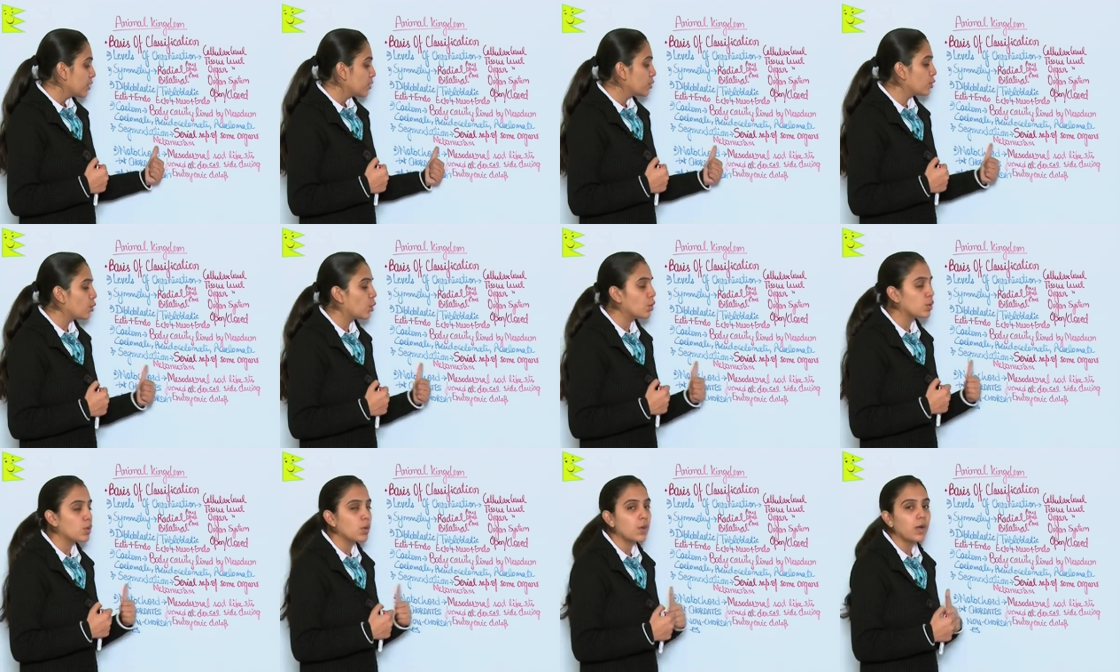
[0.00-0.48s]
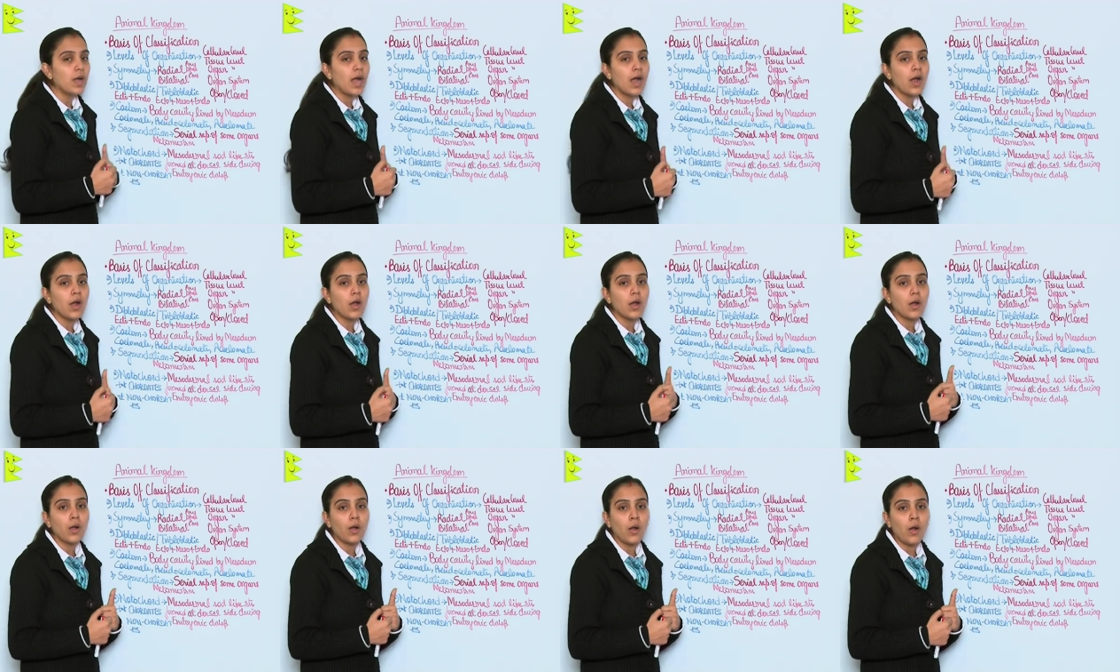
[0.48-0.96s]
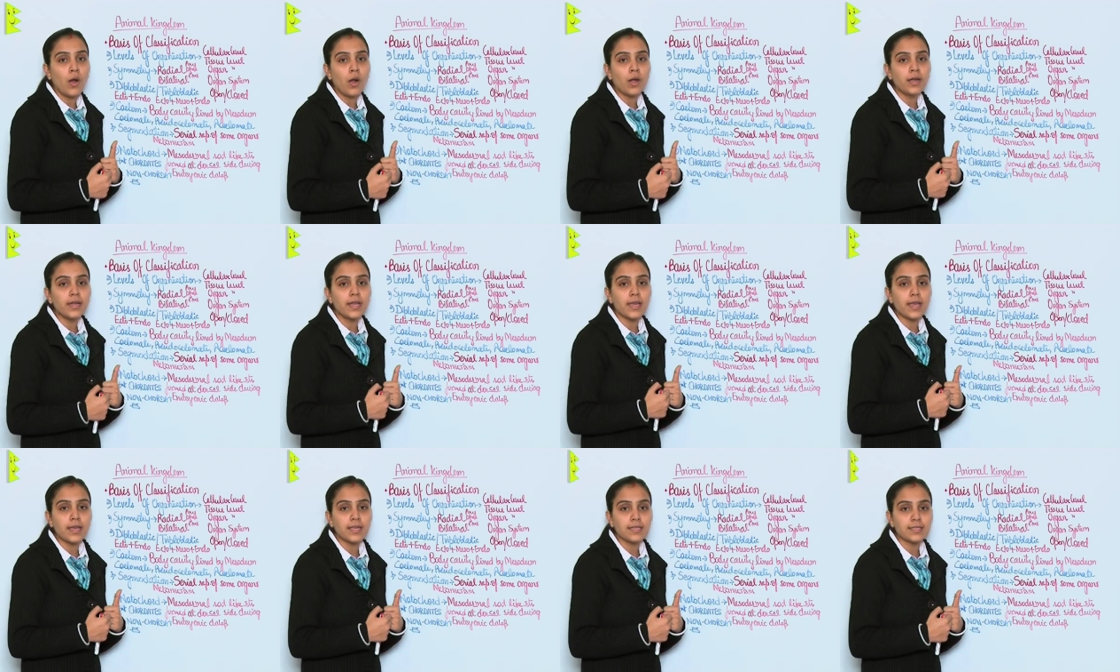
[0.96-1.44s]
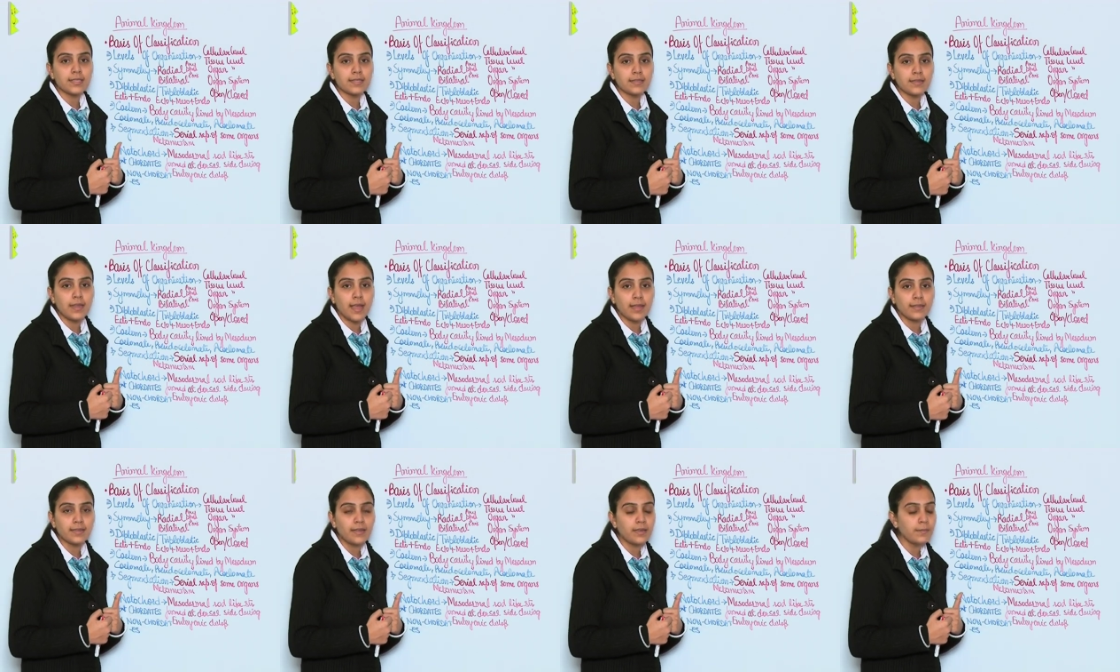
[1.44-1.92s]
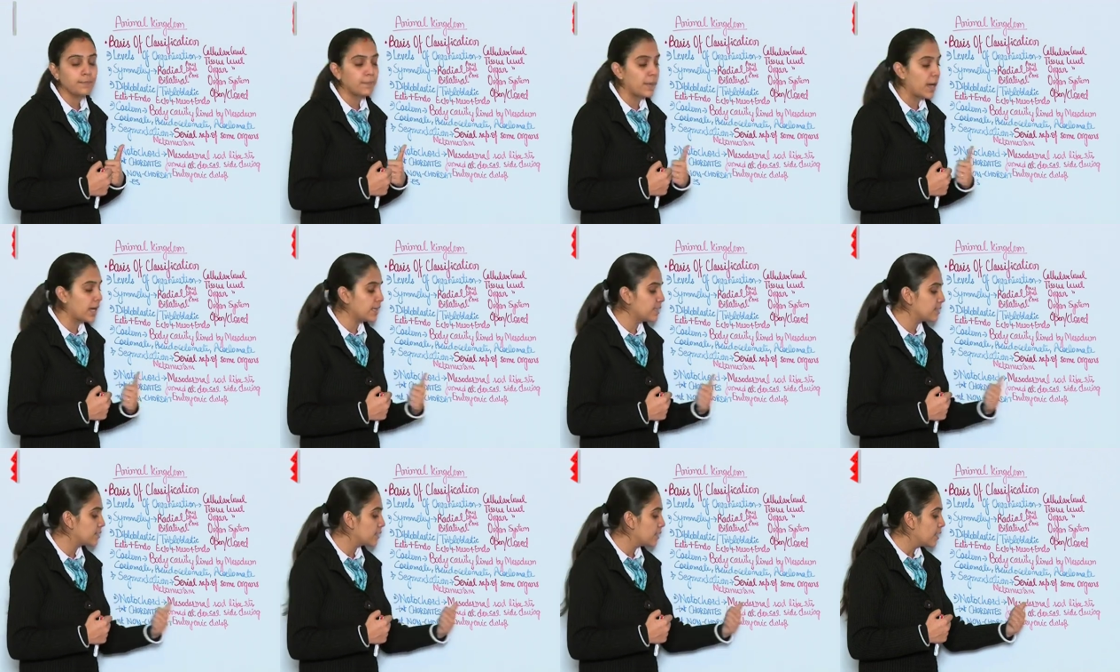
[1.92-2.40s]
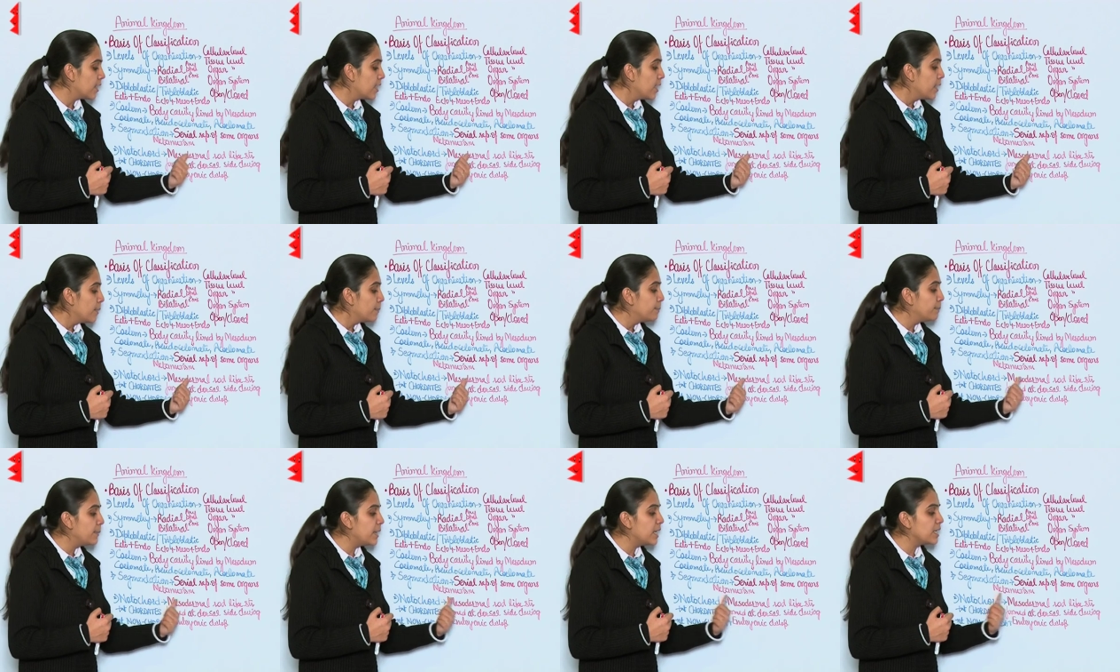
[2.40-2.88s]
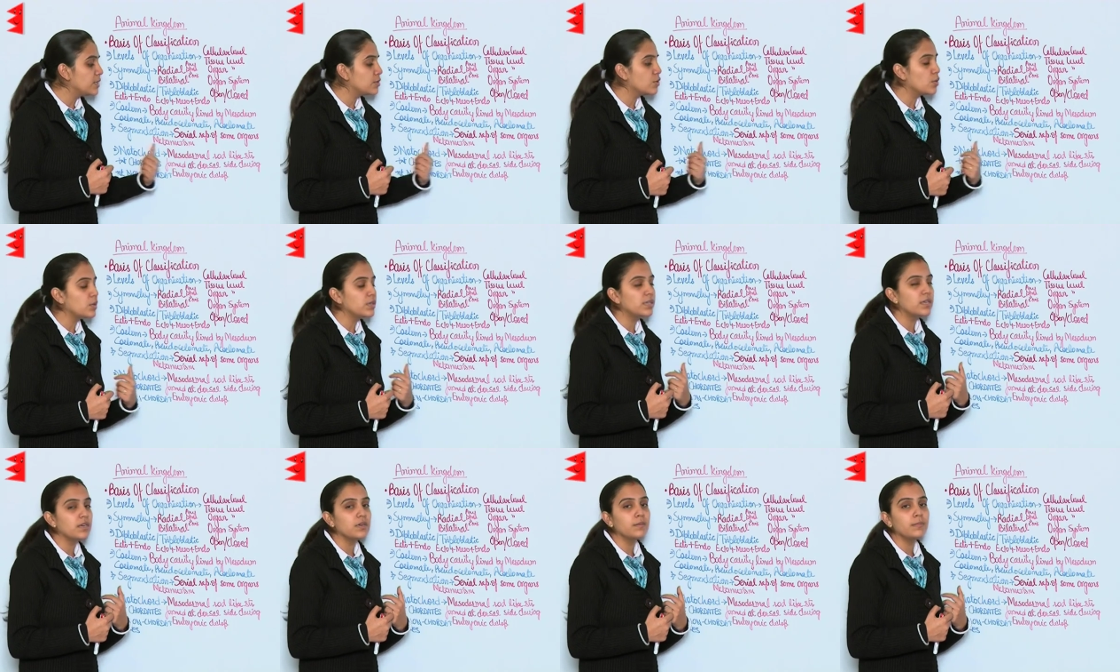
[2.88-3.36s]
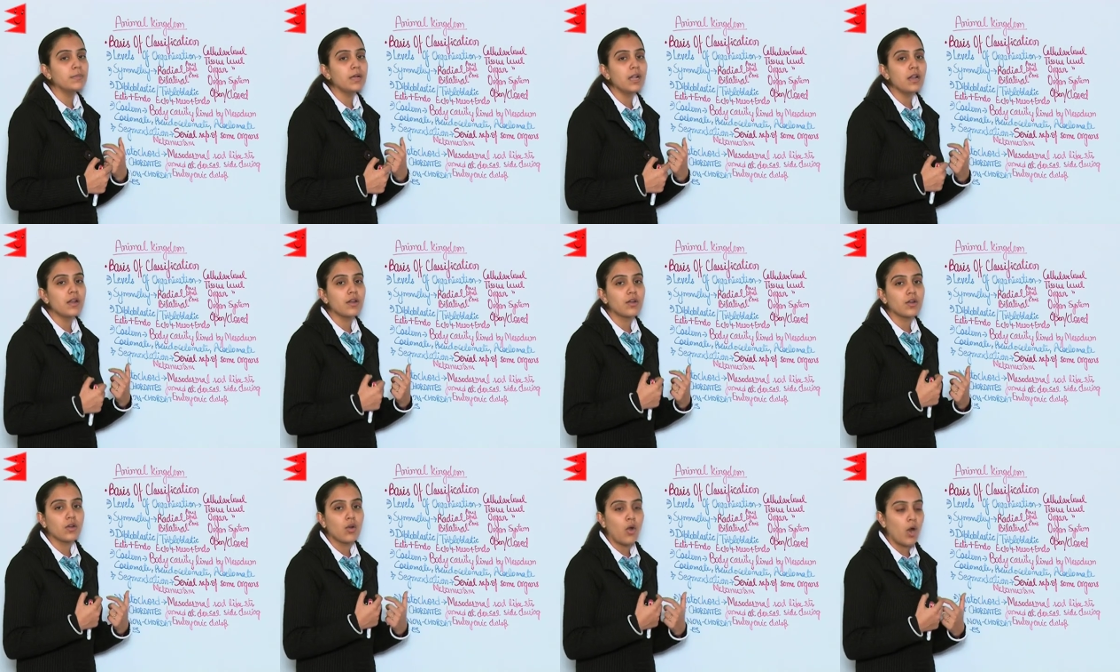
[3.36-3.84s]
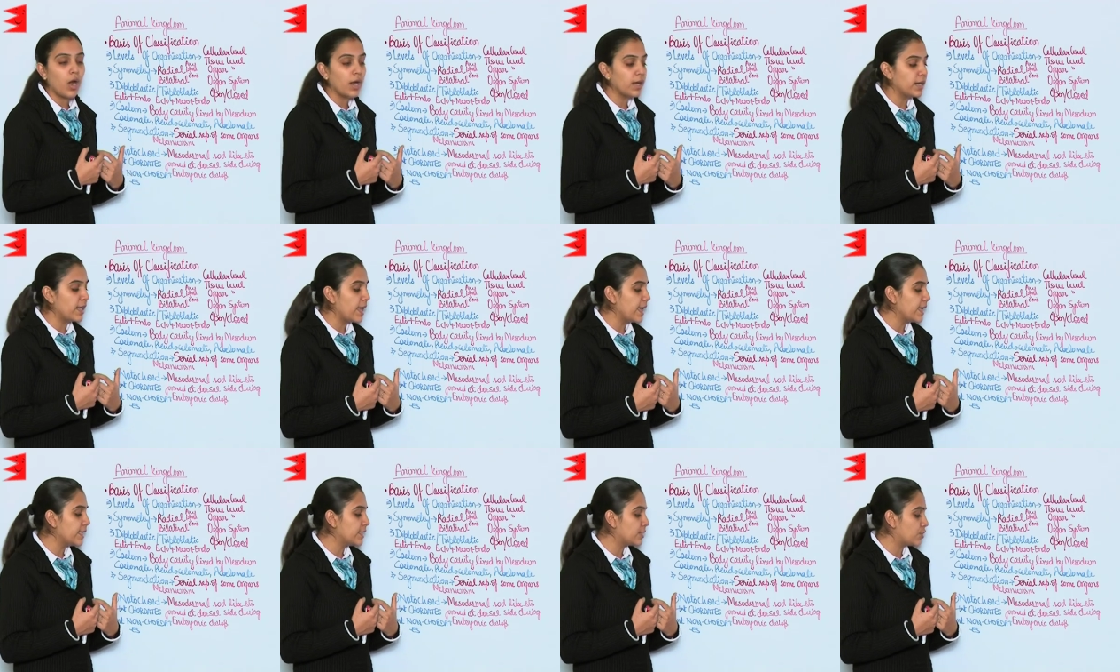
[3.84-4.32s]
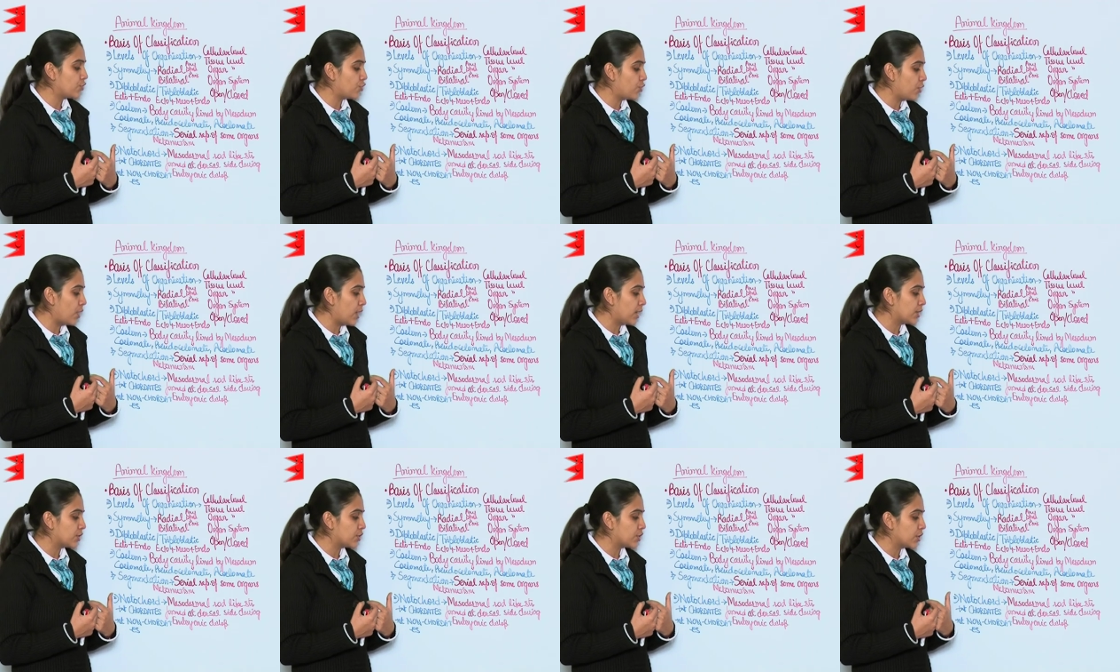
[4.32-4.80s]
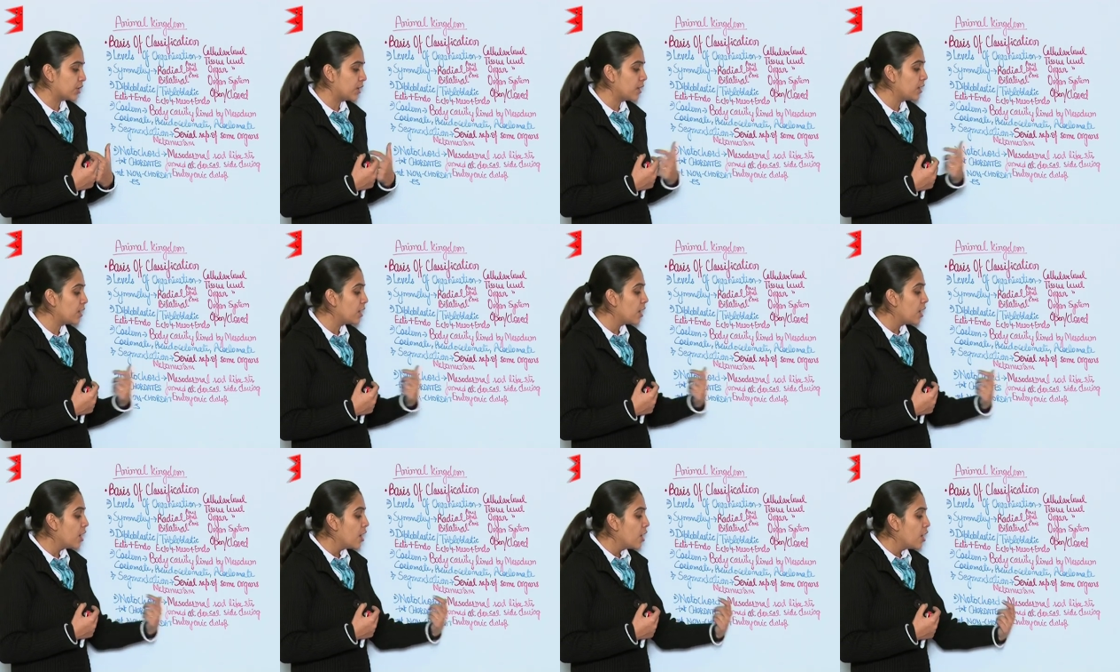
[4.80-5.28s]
Notochord is nothing but mesodermal rod-like structure